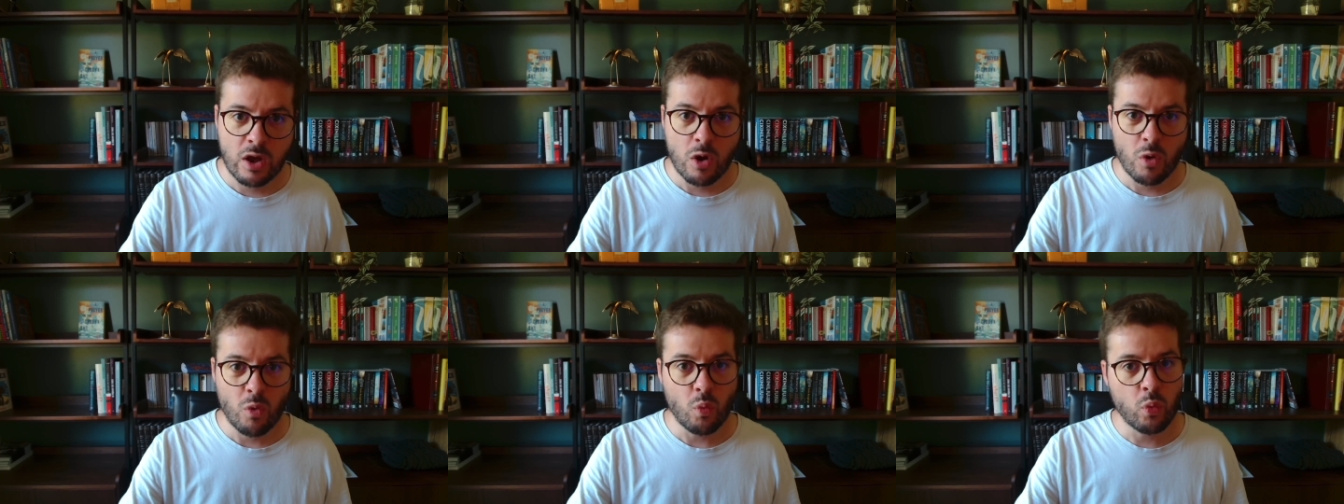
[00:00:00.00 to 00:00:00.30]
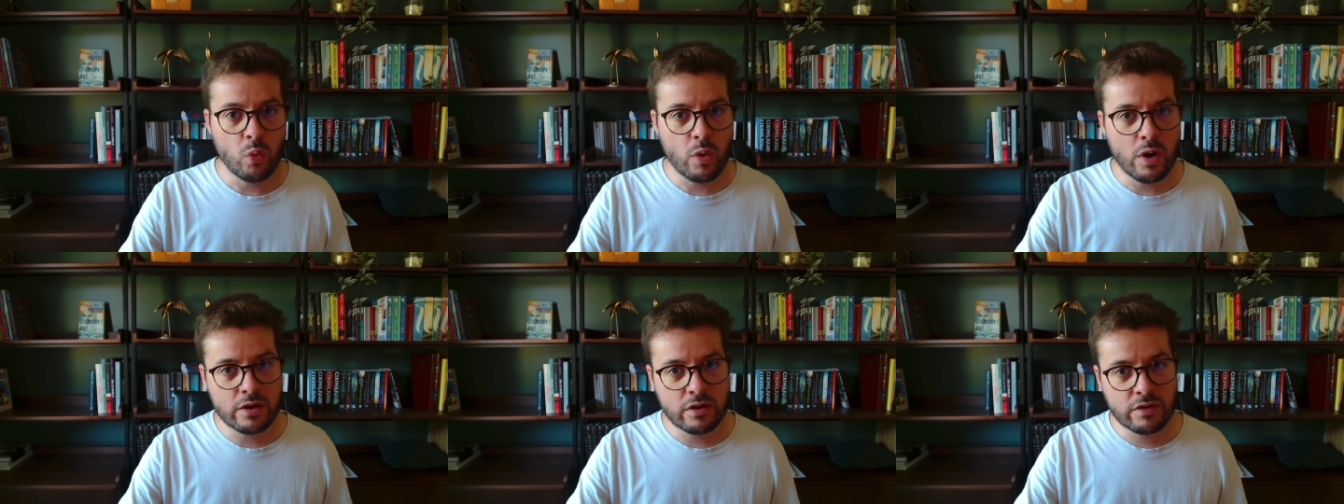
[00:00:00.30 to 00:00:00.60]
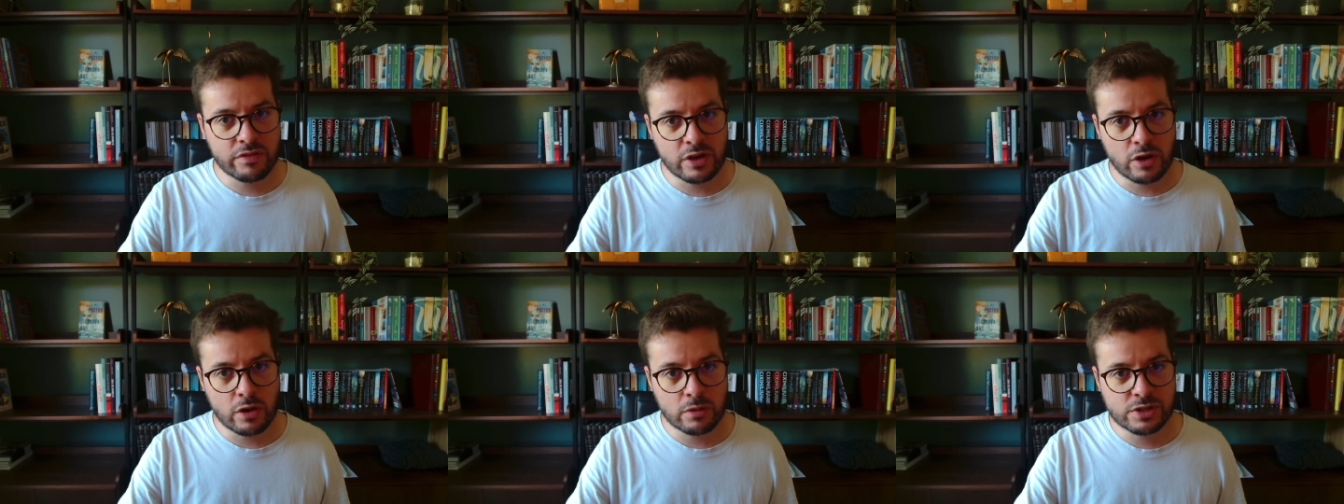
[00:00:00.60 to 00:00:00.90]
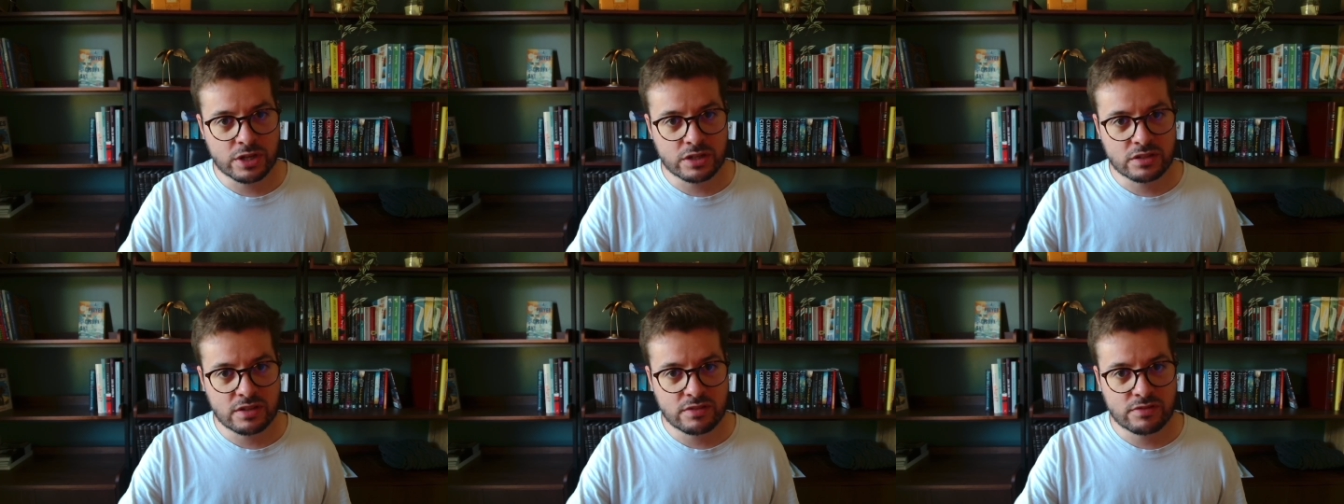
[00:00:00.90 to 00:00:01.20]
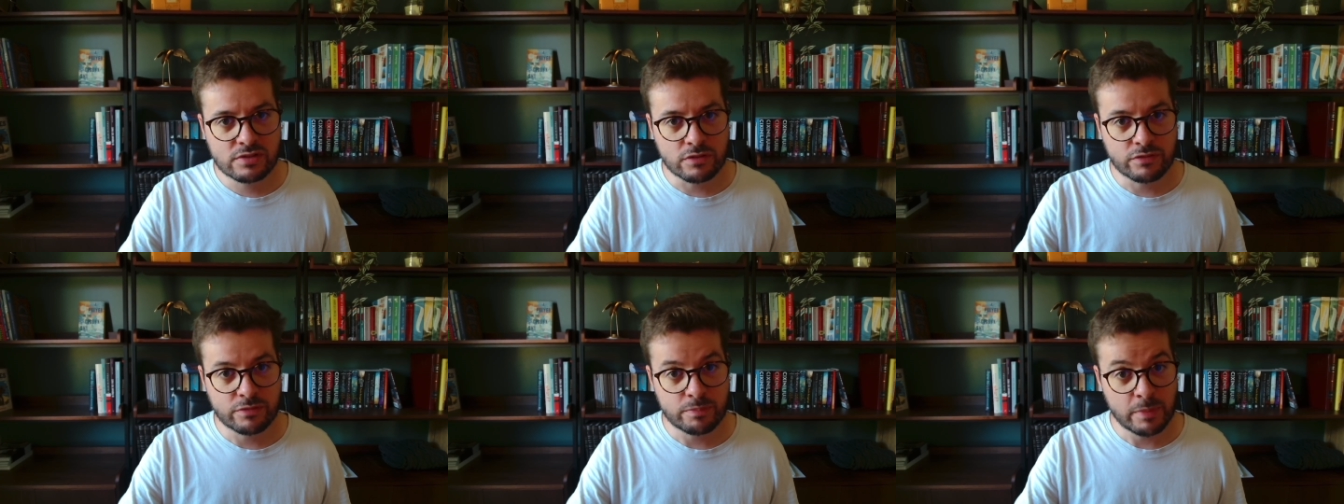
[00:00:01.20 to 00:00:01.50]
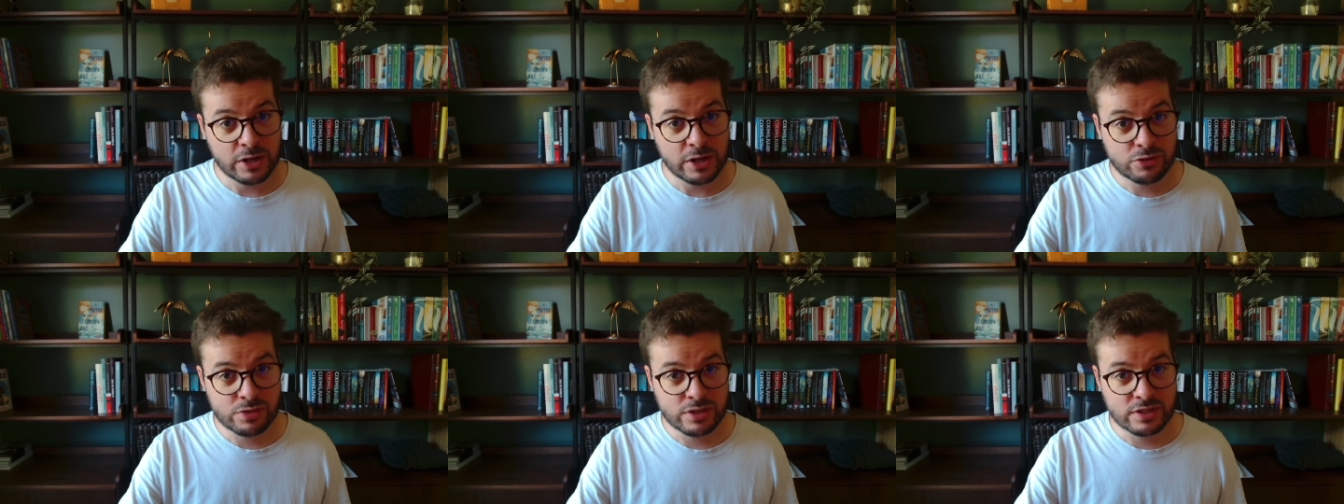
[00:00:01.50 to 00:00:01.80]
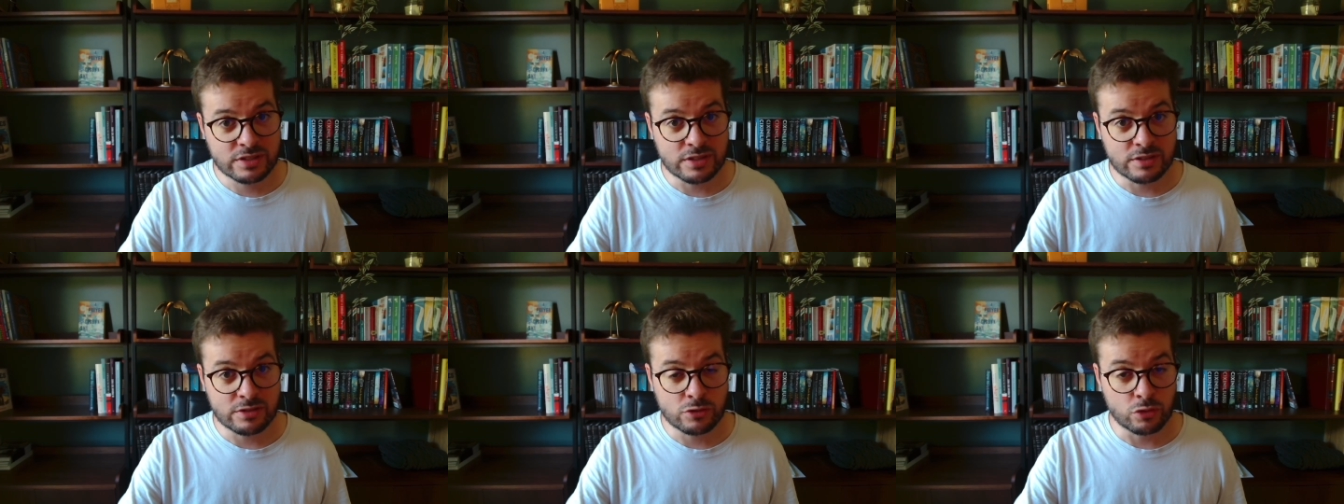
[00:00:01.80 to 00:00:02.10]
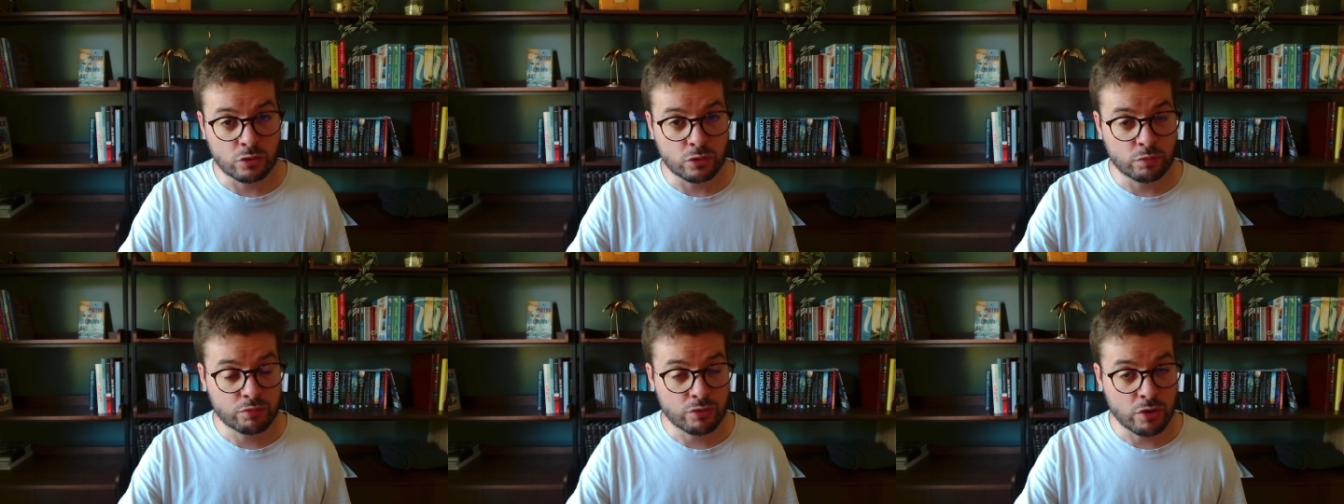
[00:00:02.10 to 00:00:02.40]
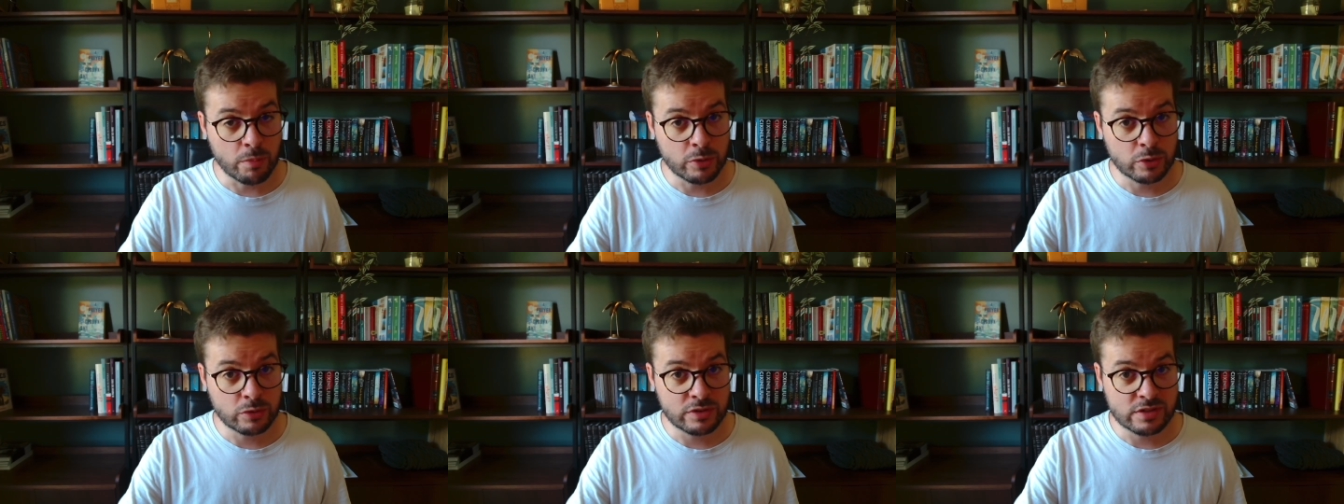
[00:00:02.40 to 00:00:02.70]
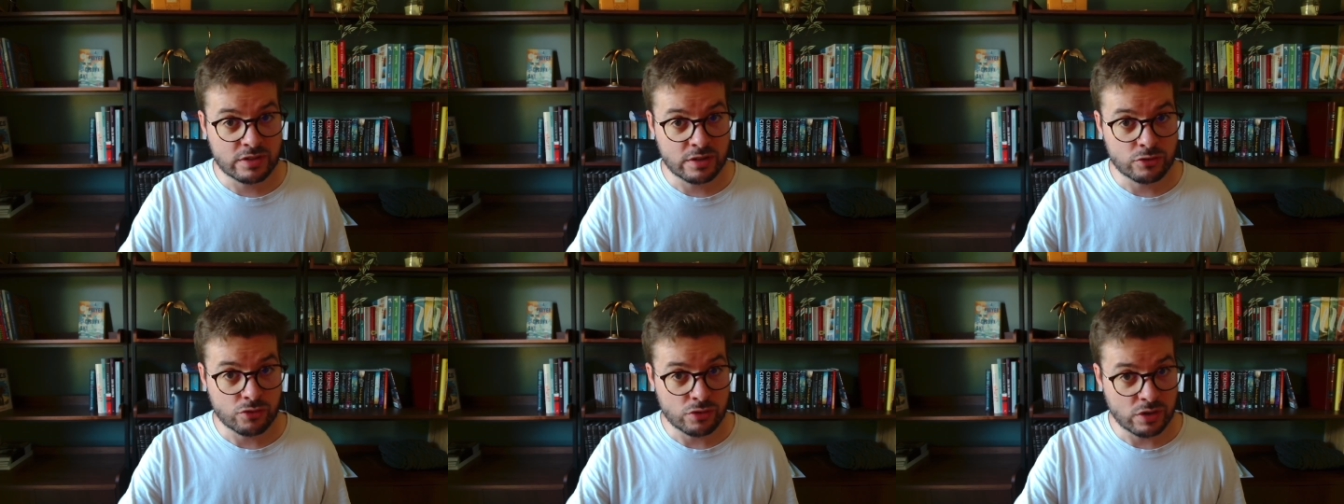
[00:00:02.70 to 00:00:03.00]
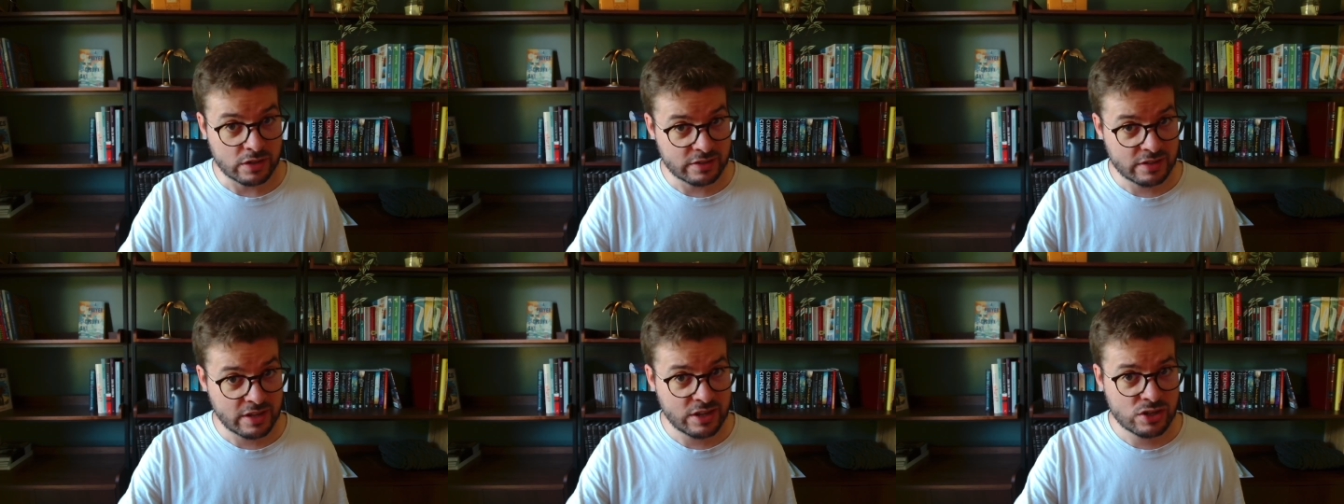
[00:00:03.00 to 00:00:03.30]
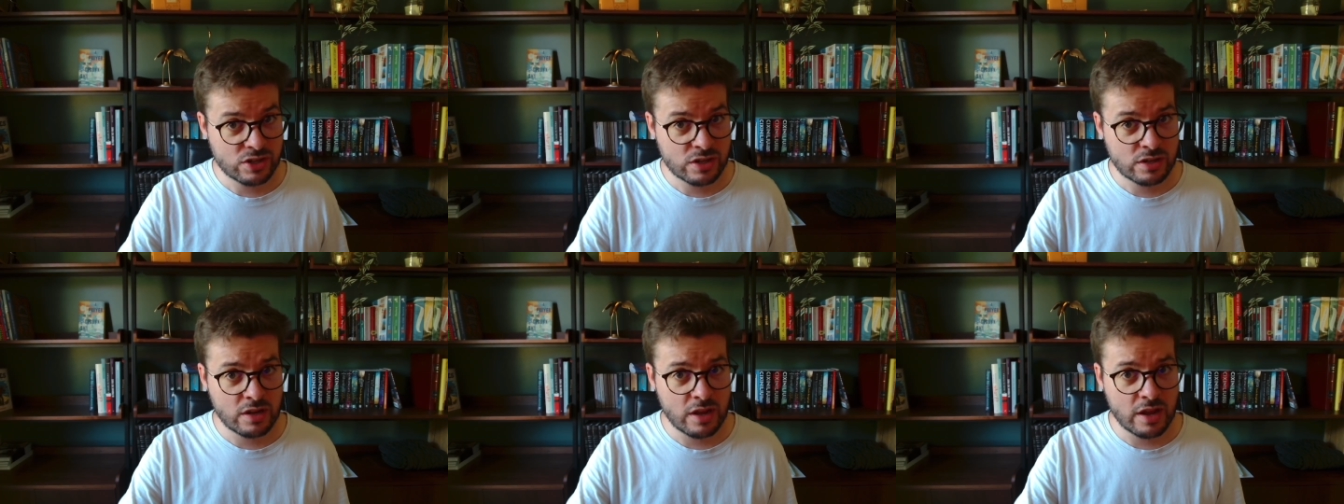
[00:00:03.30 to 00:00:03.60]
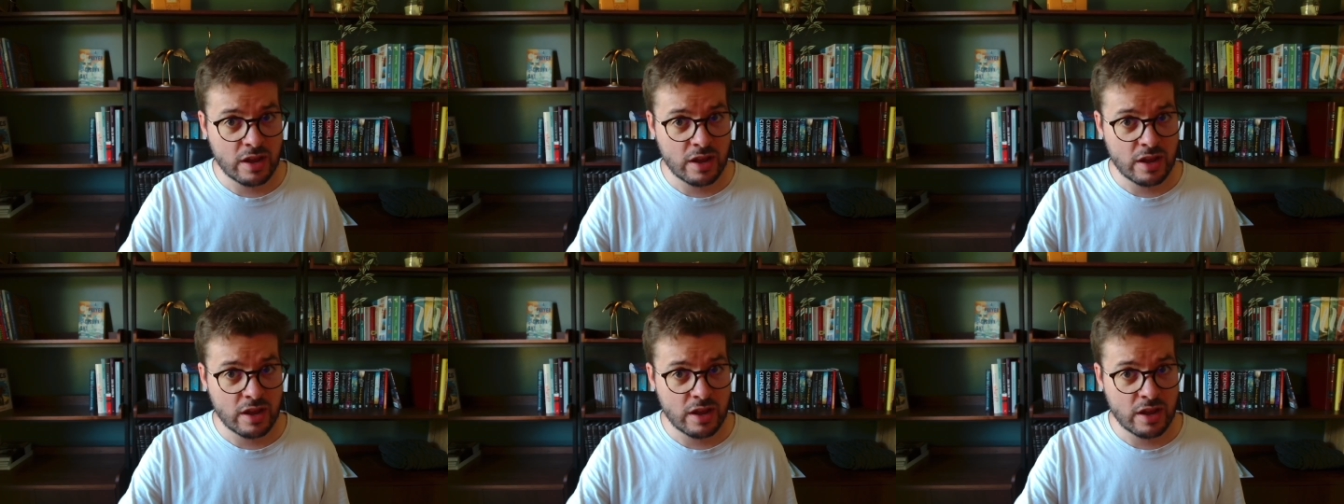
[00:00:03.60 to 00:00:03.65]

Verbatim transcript: One of the objectives of Matrix is to promote decentralization,